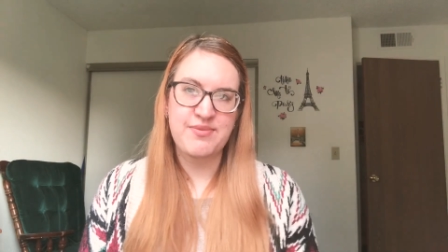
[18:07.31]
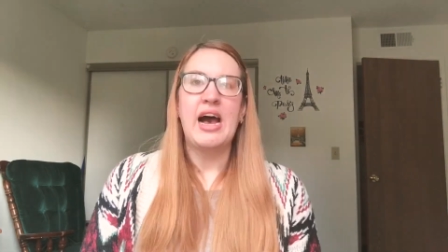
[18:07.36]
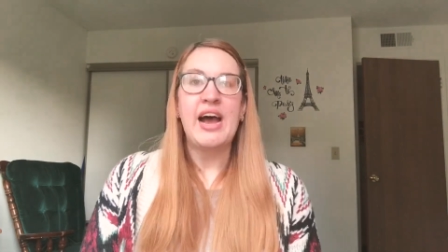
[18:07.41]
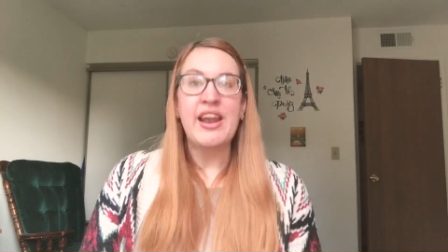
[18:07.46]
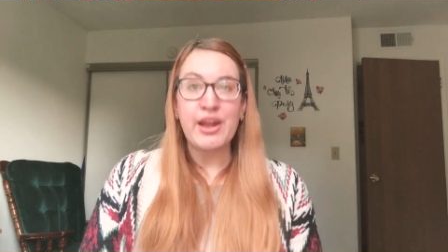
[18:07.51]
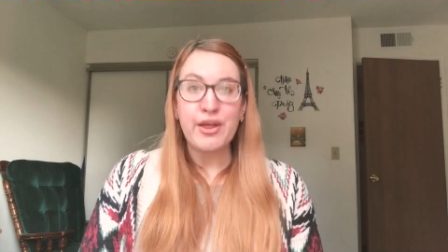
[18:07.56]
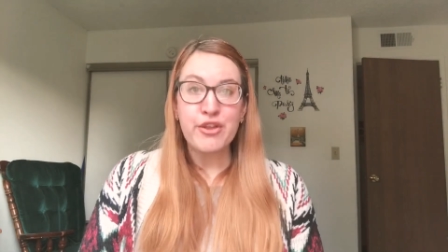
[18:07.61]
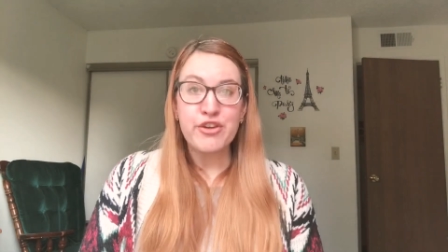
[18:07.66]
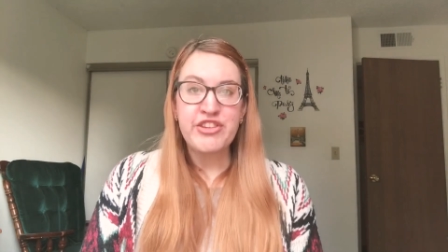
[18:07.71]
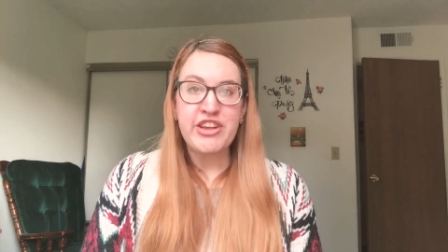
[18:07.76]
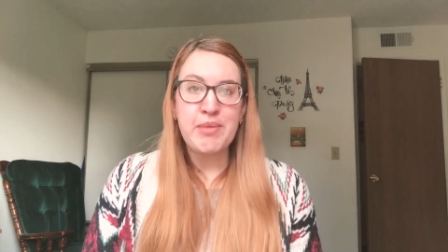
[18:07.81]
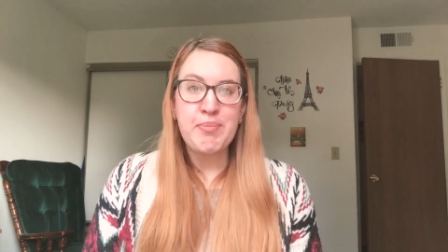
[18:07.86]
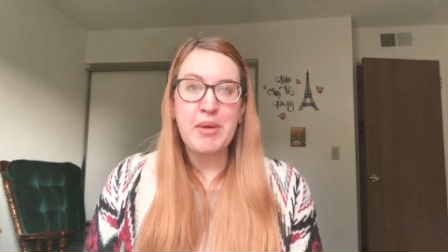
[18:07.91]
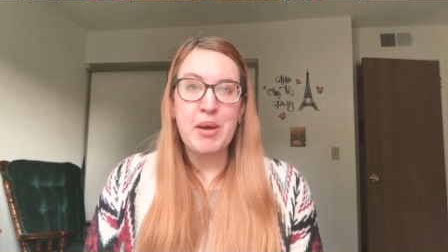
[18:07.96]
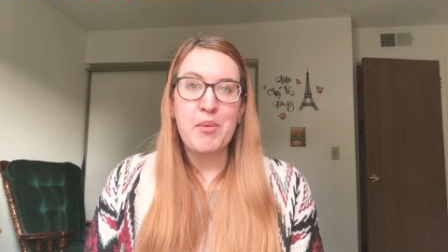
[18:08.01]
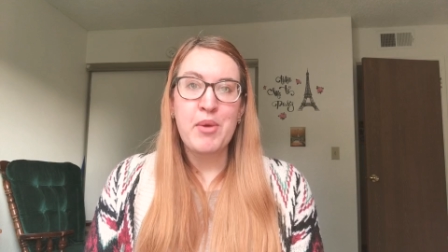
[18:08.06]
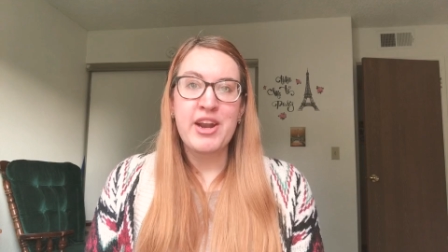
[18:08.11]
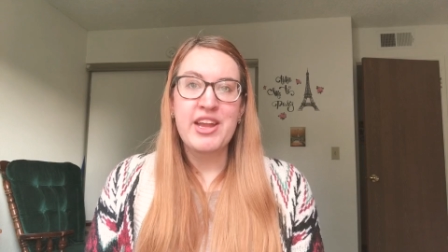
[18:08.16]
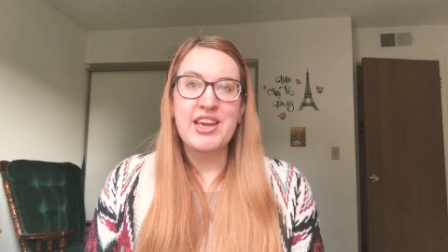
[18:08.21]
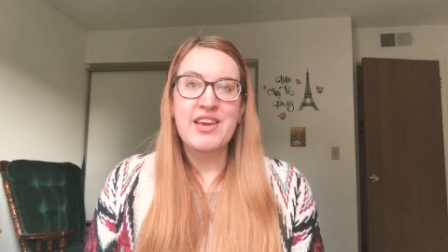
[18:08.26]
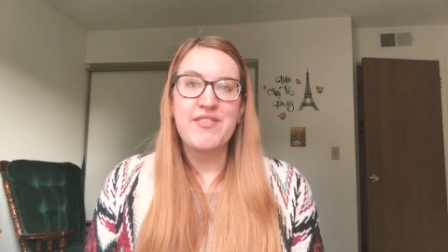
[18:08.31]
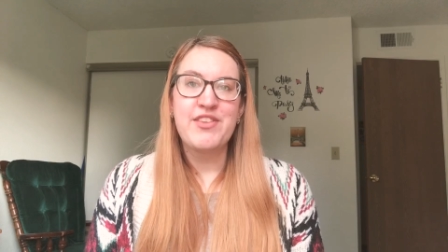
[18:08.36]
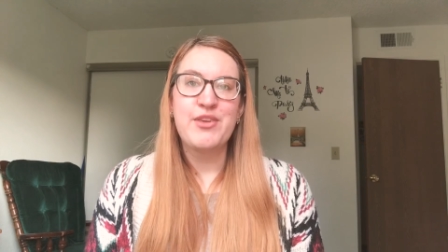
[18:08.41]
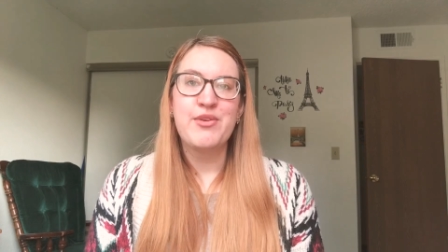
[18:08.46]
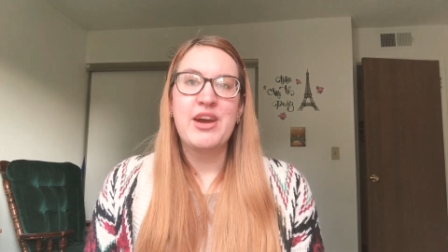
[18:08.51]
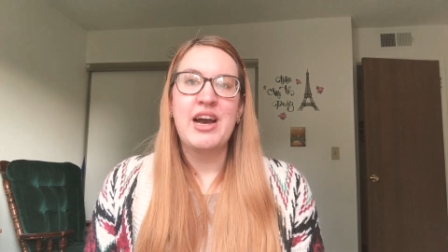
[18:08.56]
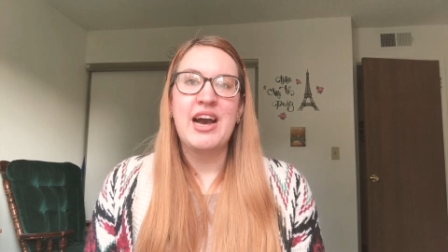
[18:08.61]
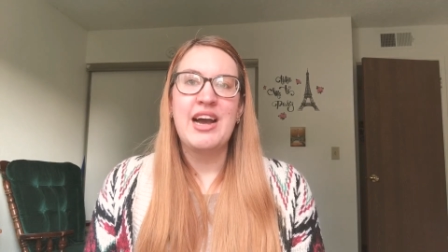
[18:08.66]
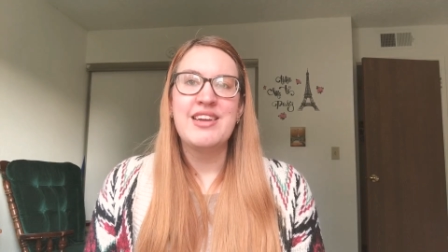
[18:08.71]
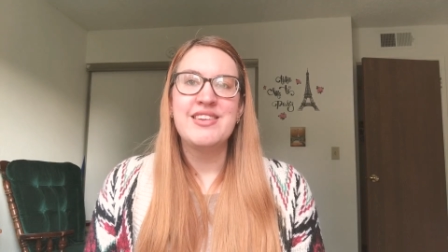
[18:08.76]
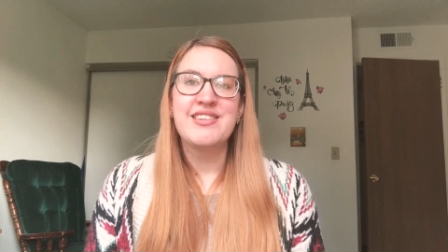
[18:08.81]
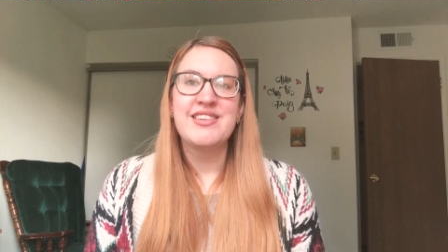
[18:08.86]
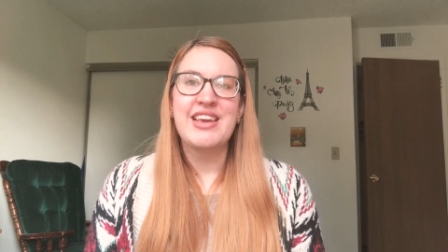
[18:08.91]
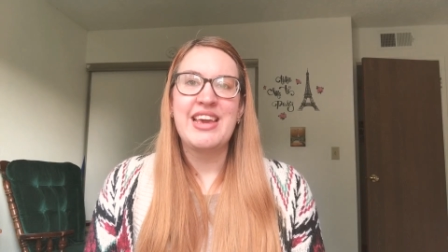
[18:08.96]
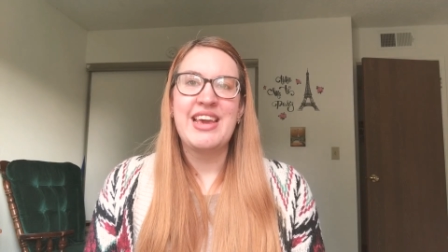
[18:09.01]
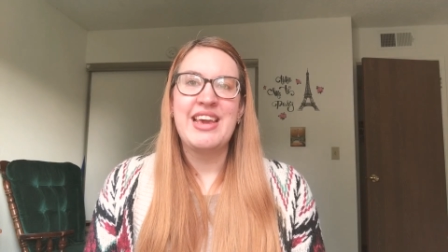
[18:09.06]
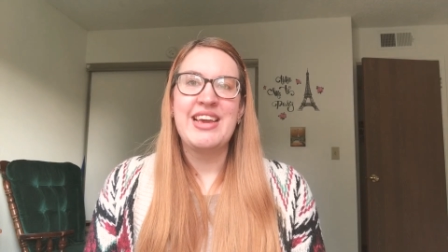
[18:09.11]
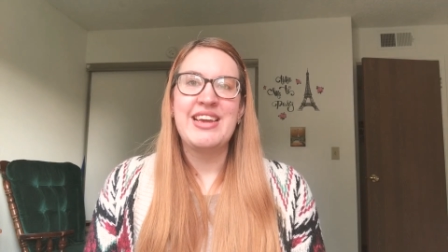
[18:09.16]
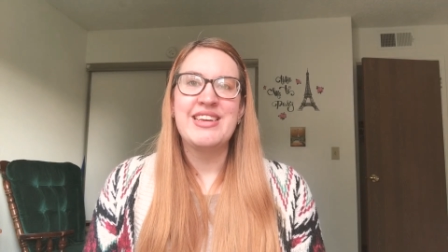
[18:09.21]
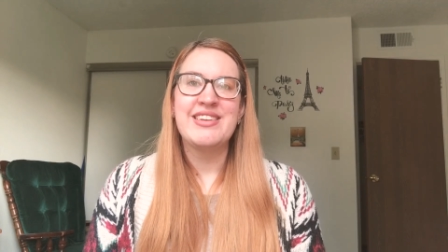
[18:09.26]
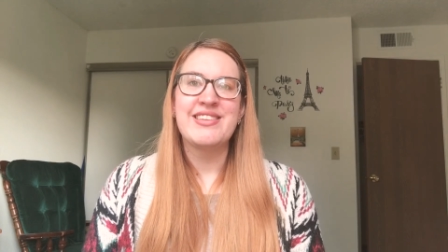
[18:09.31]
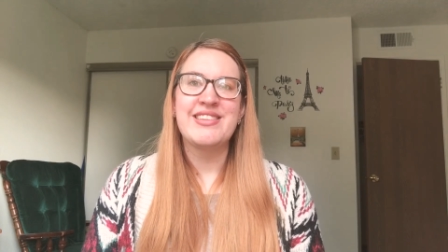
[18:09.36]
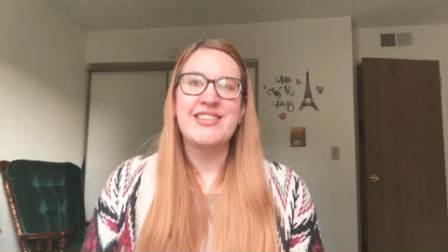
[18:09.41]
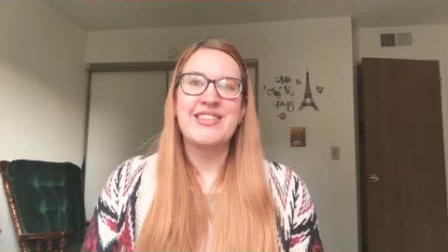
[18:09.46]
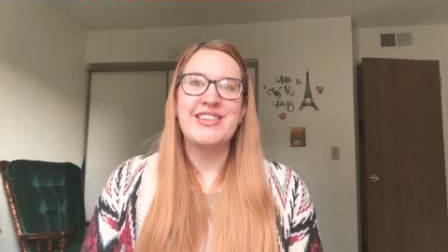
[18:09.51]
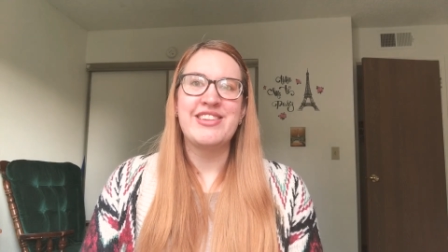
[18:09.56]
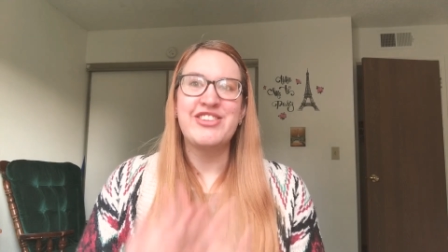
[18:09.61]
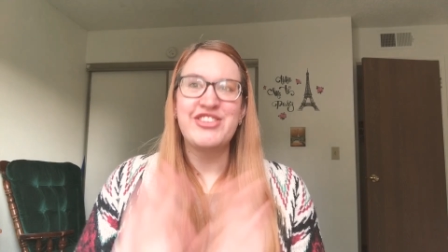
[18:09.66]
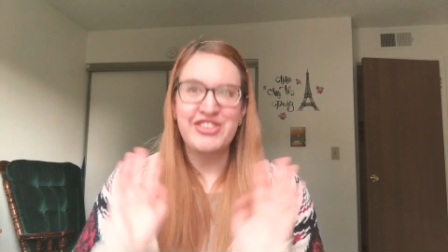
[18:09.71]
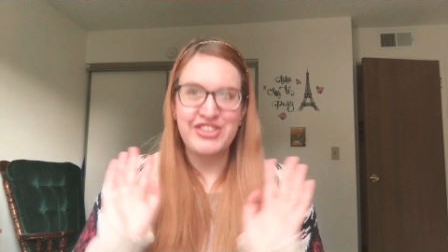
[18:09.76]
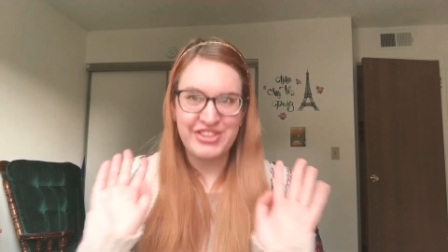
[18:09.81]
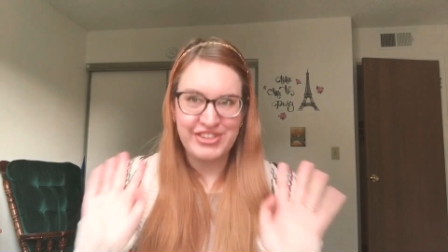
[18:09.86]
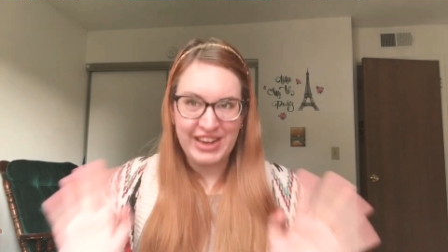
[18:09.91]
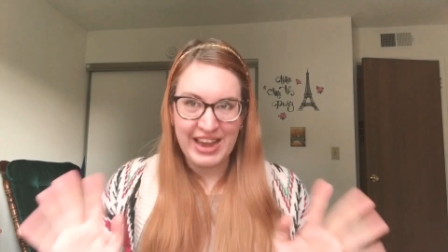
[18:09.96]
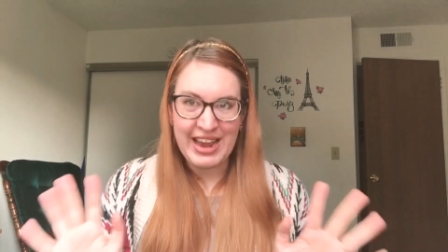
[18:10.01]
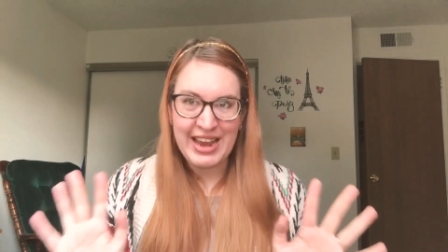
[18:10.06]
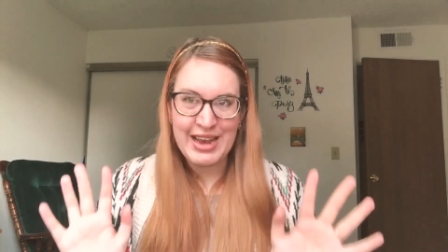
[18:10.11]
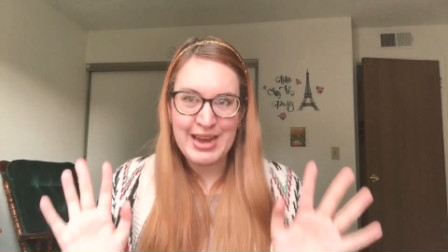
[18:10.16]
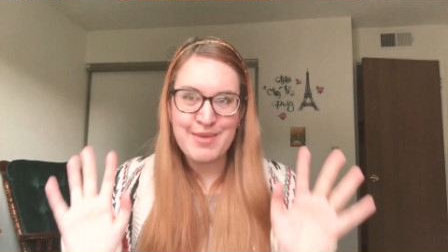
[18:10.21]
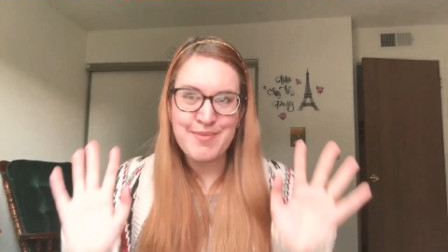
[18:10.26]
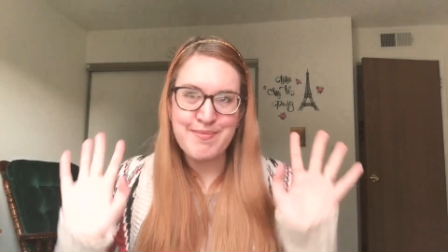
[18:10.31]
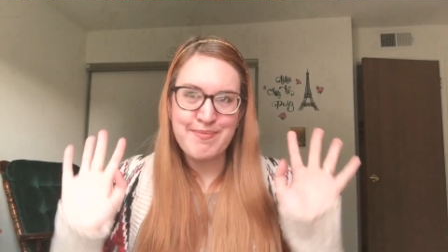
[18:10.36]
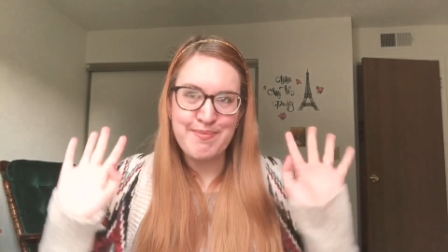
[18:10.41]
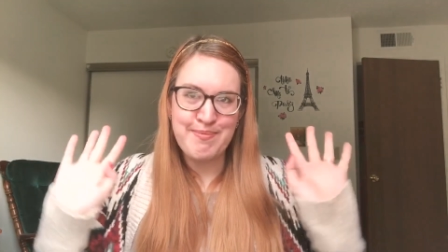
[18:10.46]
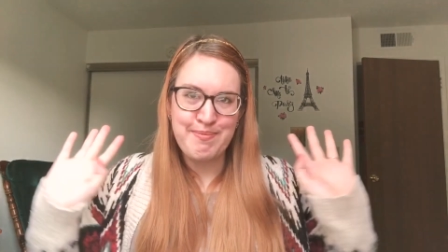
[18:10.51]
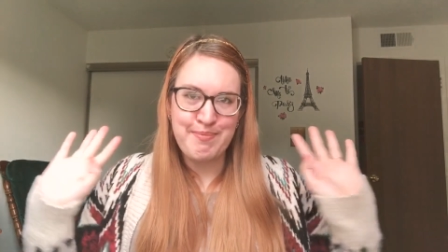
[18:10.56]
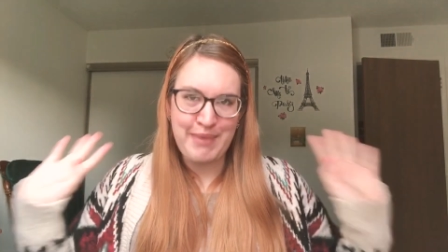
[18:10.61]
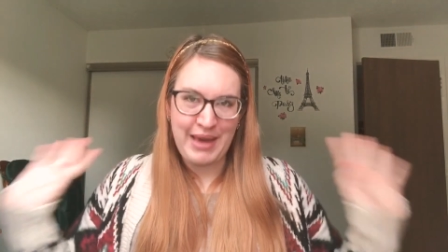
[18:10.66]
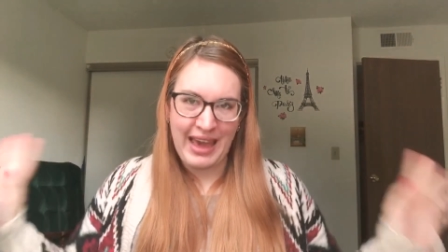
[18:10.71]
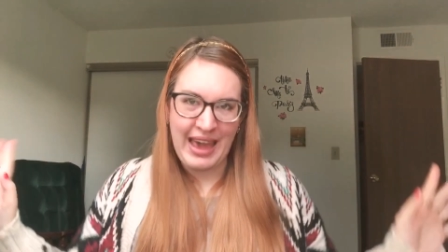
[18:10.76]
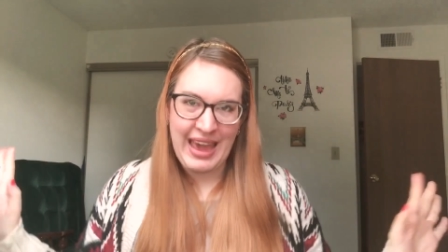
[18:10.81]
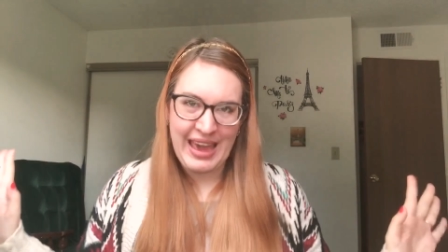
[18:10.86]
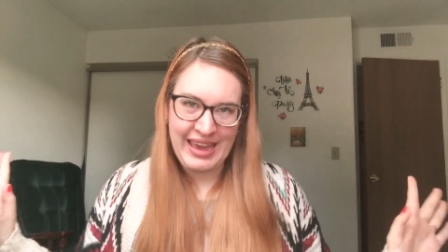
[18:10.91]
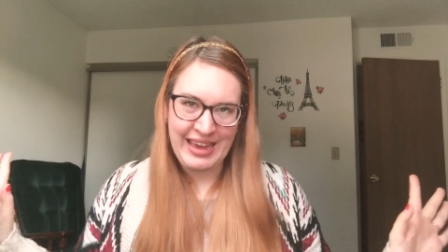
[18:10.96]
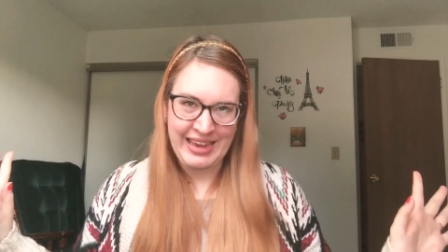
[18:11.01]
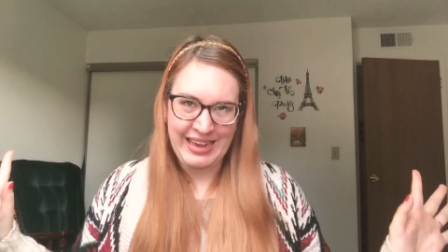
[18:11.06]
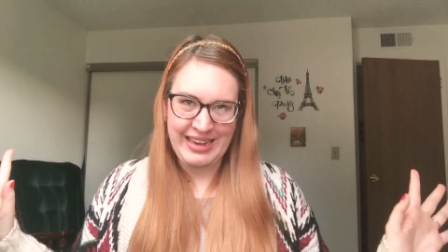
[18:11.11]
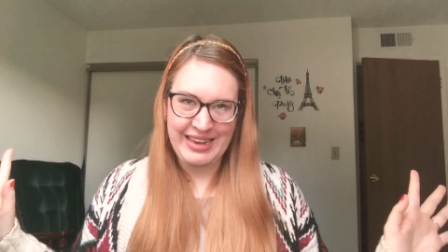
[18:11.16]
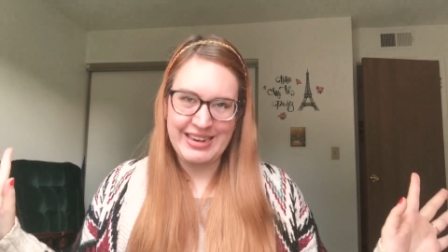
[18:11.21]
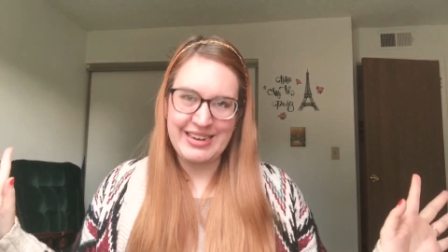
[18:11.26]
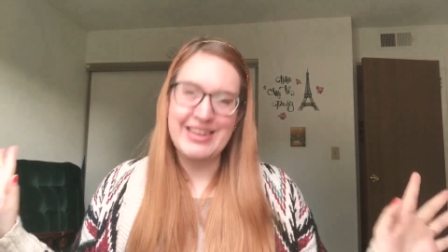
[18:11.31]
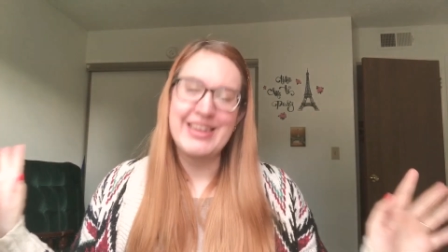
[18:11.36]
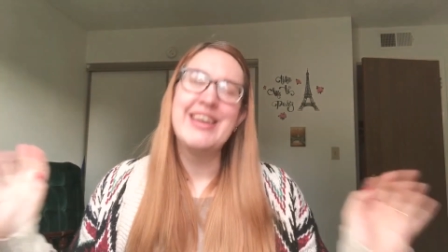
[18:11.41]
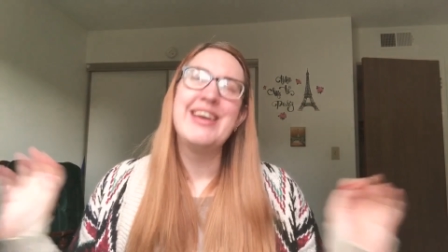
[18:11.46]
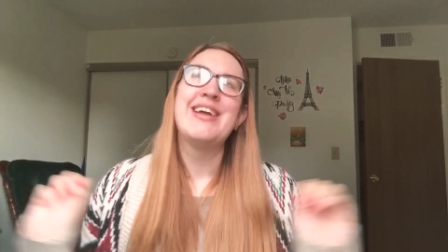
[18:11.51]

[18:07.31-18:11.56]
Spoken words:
Another tip I want to give you guys is champagne.